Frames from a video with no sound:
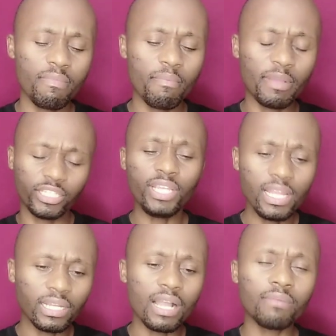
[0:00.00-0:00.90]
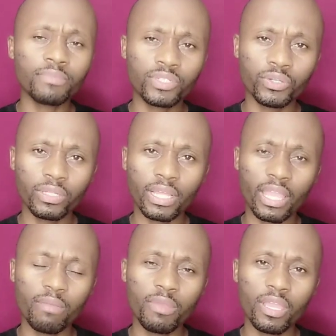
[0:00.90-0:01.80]
Mashiane comes during the
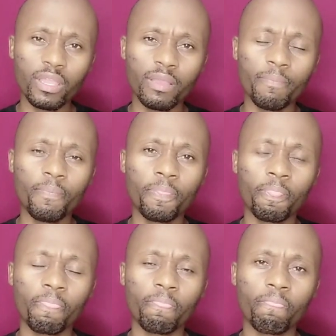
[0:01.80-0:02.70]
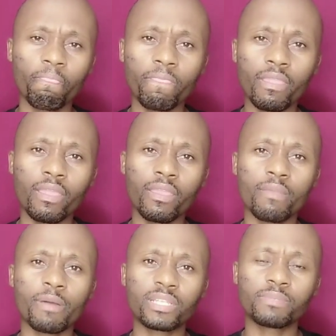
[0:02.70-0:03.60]
game,
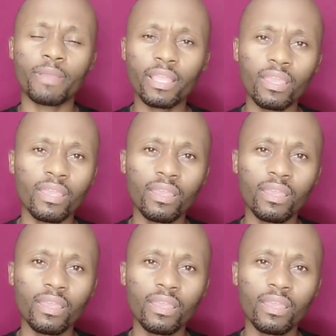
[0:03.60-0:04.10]
Maritzburg.